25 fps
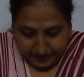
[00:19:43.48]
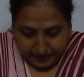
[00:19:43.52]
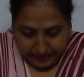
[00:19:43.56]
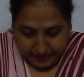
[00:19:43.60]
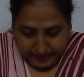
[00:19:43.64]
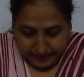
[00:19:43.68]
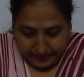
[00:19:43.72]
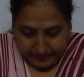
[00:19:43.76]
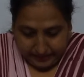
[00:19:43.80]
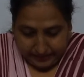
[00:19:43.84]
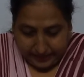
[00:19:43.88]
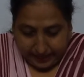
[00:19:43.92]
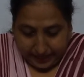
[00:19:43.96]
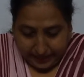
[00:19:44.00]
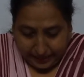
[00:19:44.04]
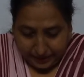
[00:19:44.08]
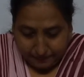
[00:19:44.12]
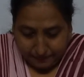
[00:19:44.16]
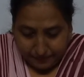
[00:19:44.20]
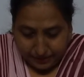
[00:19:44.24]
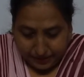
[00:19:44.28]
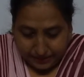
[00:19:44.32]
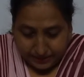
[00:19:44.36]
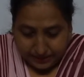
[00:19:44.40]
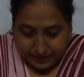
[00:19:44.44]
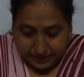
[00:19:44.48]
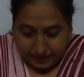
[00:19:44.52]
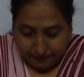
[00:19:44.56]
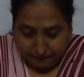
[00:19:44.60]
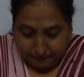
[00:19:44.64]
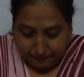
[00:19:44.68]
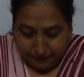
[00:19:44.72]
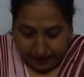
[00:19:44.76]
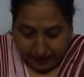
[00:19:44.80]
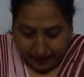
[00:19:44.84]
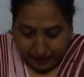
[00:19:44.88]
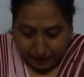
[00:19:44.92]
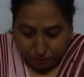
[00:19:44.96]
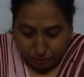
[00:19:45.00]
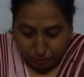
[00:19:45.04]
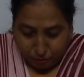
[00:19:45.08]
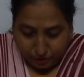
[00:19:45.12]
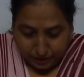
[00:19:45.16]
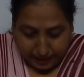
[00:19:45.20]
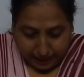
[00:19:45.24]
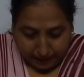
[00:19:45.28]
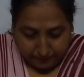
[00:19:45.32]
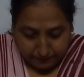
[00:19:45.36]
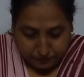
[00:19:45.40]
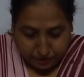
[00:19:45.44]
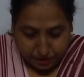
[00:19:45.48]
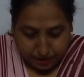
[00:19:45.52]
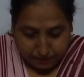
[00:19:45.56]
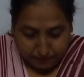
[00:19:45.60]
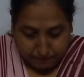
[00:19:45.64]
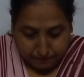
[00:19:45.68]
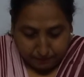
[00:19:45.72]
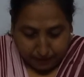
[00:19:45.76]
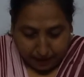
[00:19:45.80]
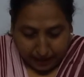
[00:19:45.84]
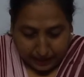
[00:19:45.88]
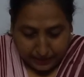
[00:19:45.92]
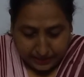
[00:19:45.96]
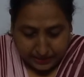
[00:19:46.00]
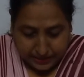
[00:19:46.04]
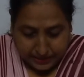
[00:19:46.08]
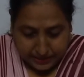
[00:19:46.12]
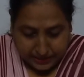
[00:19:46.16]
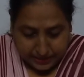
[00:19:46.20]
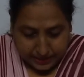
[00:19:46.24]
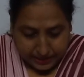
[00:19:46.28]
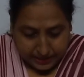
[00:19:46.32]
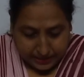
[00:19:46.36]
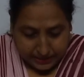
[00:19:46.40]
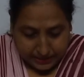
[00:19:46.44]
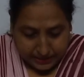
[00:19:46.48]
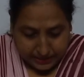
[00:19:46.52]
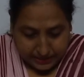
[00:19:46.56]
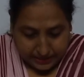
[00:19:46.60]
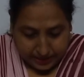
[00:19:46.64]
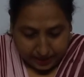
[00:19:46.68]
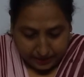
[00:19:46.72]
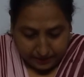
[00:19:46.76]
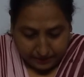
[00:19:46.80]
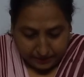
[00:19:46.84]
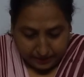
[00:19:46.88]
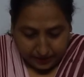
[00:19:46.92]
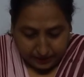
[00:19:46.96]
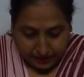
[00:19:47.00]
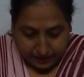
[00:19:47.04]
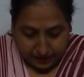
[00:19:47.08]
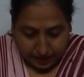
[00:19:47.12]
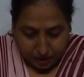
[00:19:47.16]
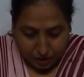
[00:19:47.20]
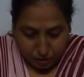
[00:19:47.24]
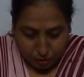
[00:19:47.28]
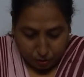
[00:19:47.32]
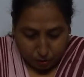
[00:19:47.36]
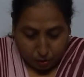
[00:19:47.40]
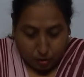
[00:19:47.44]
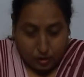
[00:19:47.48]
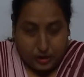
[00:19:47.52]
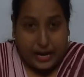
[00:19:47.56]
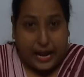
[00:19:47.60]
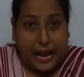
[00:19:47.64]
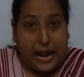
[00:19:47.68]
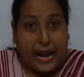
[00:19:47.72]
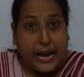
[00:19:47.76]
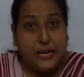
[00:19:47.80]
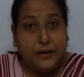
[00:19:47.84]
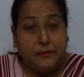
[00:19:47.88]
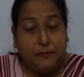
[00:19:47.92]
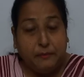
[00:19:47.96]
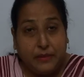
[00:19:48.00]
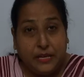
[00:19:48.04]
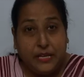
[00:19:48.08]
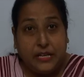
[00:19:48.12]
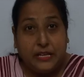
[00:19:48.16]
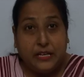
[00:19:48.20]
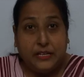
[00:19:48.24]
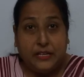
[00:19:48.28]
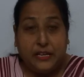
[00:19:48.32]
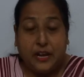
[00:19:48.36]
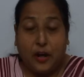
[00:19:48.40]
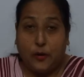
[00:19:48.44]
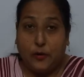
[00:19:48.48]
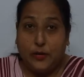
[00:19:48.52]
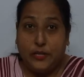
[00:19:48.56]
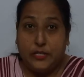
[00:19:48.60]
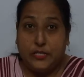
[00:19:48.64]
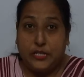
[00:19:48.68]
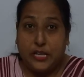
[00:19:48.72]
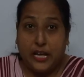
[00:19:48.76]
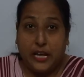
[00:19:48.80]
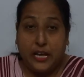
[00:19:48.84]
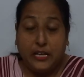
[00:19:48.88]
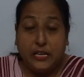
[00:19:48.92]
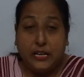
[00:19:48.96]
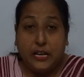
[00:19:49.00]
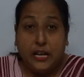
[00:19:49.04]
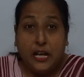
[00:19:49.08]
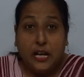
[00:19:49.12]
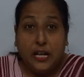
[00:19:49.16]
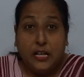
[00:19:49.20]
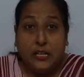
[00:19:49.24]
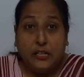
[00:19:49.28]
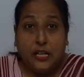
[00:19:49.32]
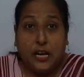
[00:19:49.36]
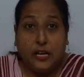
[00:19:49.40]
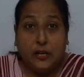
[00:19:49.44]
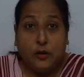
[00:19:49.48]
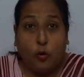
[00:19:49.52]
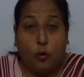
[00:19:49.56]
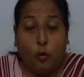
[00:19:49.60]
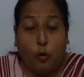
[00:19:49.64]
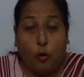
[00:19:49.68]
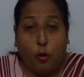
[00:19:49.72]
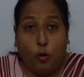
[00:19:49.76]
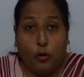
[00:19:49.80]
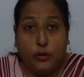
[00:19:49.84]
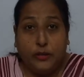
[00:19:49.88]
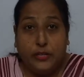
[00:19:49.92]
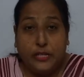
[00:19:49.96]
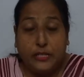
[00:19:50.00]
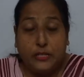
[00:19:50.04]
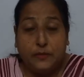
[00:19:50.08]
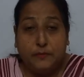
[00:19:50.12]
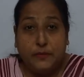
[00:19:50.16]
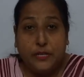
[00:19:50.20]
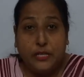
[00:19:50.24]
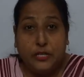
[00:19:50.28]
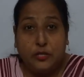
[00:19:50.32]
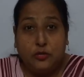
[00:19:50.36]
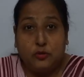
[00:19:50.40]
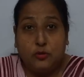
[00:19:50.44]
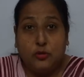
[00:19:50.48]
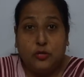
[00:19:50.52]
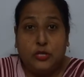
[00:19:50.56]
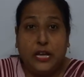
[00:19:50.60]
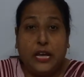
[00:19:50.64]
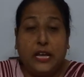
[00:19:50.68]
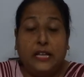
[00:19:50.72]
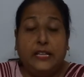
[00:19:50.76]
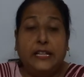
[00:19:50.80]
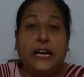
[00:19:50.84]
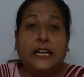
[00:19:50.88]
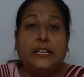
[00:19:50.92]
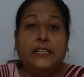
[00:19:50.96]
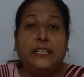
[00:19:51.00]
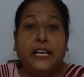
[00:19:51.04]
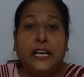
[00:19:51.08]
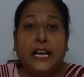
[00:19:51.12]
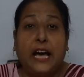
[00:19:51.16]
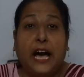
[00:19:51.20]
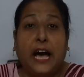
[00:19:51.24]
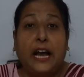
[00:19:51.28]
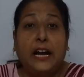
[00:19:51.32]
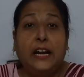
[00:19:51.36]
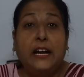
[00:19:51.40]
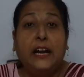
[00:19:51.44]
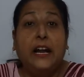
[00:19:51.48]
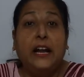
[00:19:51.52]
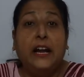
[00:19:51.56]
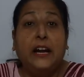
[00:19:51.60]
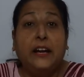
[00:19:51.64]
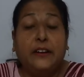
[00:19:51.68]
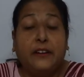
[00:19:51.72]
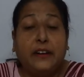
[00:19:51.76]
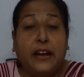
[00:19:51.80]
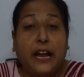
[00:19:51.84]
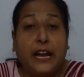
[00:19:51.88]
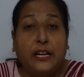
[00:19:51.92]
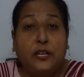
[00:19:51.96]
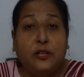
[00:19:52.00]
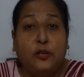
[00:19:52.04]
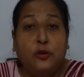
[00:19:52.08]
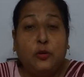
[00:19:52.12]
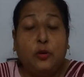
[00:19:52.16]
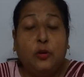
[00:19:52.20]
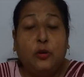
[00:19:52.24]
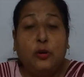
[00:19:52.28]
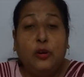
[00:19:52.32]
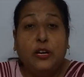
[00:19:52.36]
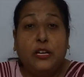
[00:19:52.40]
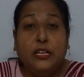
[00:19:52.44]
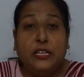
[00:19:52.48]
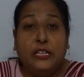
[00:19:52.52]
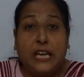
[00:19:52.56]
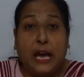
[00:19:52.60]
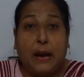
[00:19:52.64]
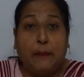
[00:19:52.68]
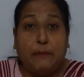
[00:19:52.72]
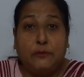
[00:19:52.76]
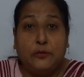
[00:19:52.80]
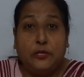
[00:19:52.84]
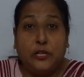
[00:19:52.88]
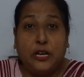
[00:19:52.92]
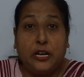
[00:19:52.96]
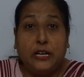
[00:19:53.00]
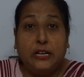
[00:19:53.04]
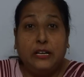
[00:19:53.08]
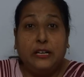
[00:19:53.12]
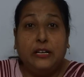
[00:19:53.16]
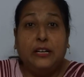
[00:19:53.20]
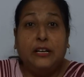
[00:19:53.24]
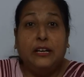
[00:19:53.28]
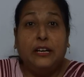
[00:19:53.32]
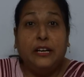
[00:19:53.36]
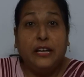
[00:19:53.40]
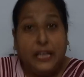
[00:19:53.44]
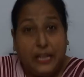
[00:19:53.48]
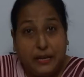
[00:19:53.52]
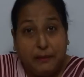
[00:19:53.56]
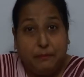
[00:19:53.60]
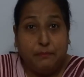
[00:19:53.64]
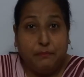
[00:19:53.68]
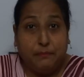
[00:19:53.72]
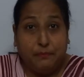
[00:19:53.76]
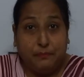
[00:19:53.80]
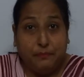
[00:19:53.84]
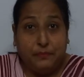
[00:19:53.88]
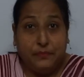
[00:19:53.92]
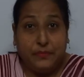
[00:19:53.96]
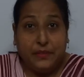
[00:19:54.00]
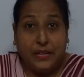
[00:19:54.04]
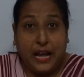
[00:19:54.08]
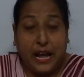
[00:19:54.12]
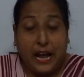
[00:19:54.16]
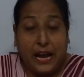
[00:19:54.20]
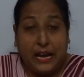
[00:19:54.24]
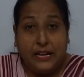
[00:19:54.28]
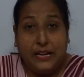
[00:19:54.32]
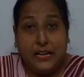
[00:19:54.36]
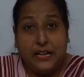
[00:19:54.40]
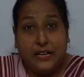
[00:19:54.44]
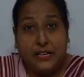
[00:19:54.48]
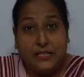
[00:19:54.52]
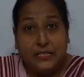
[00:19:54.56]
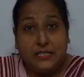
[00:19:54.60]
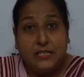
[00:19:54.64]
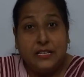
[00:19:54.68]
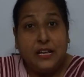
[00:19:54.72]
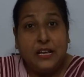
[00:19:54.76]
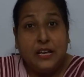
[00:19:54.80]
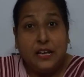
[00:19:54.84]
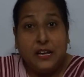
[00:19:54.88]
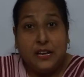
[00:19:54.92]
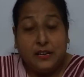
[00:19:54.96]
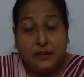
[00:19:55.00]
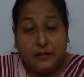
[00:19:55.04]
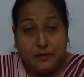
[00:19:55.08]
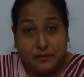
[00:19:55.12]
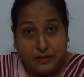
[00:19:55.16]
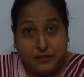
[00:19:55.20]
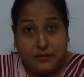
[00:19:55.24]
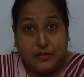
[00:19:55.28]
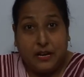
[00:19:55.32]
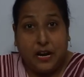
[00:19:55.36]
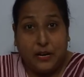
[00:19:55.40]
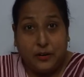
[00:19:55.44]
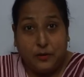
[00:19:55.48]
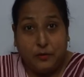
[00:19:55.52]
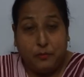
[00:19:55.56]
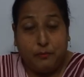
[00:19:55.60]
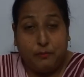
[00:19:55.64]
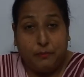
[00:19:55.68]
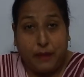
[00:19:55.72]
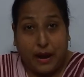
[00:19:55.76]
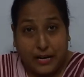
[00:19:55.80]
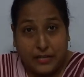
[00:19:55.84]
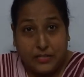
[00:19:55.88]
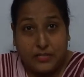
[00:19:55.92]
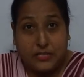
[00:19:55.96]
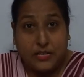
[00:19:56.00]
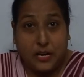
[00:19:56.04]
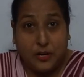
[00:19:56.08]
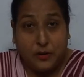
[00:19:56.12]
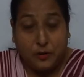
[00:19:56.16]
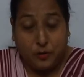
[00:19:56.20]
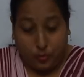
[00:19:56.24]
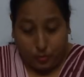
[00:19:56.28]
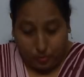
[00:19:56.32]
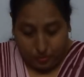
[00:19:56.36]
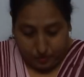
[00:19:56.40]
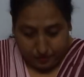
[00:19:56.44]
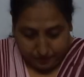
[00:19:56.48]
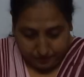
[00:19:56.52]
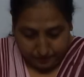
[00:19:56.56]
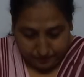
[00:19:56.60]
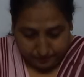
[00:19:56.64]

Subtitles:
That means they plan to capture mass, central control and me. Now he is saying that, oh, this means to say that they are trying to capture him and his mass control.